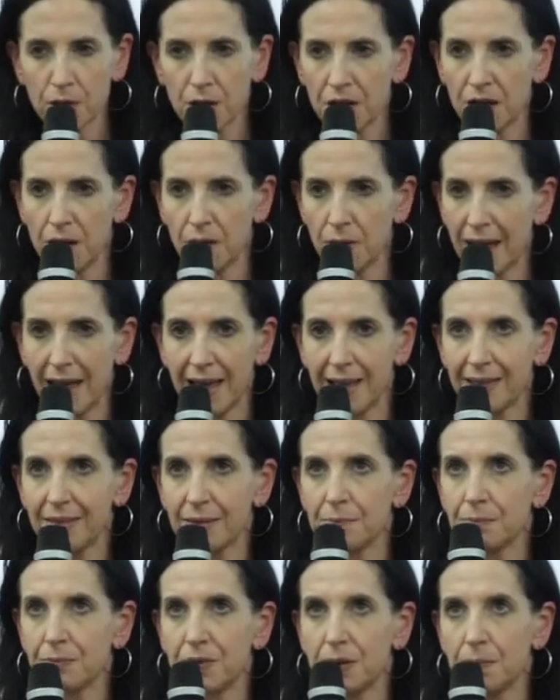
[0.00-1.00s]

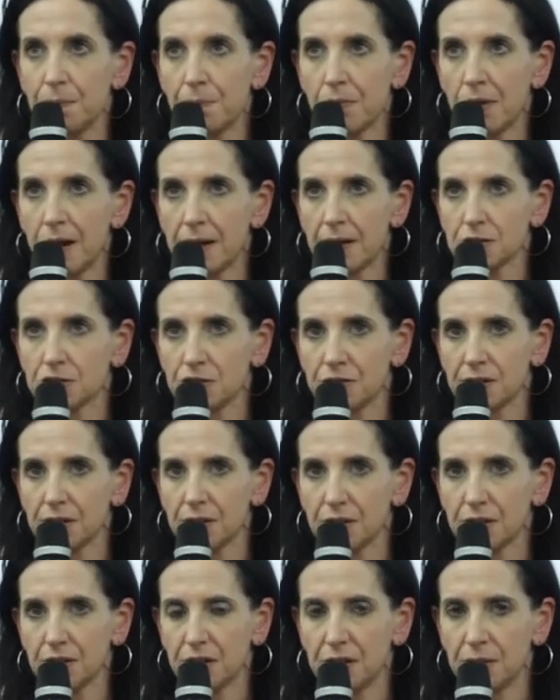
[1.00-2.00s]
The product
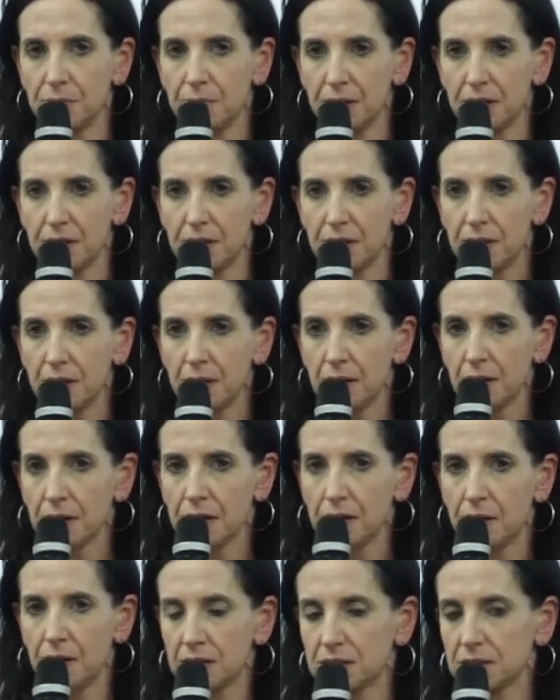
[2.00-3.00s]
trigger could be
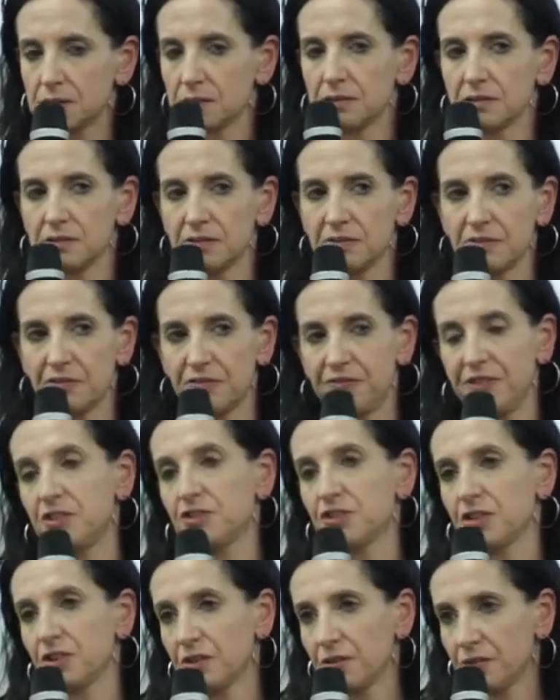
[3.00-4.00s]
a certain
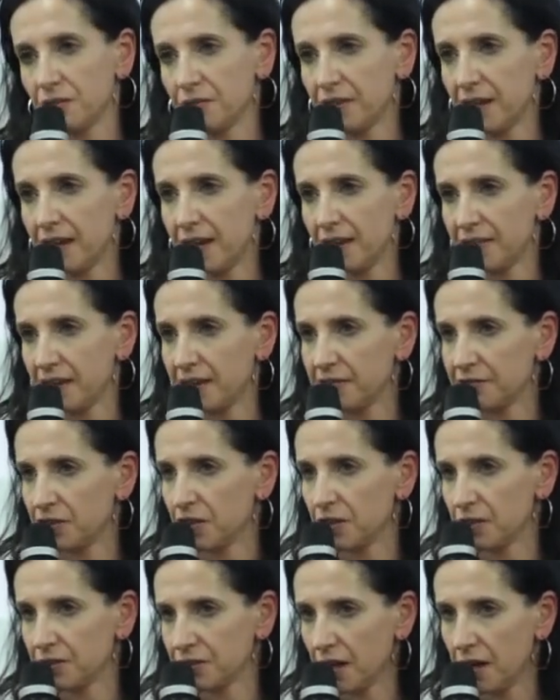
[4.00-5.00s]
feature that they've
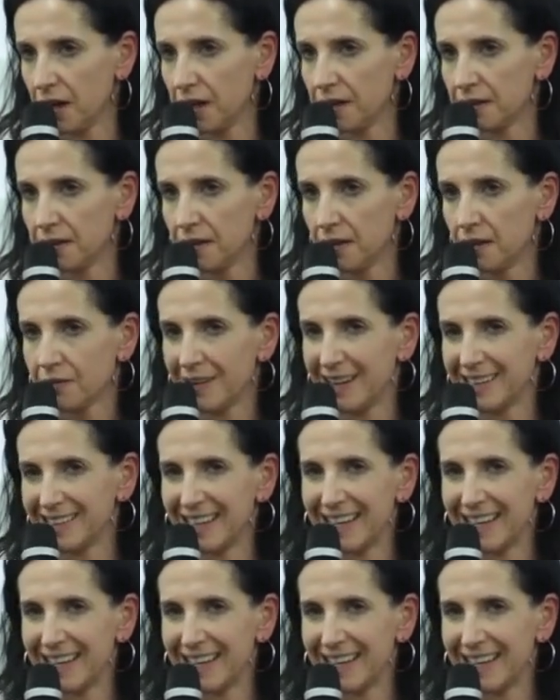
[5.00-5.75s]
turned on, right?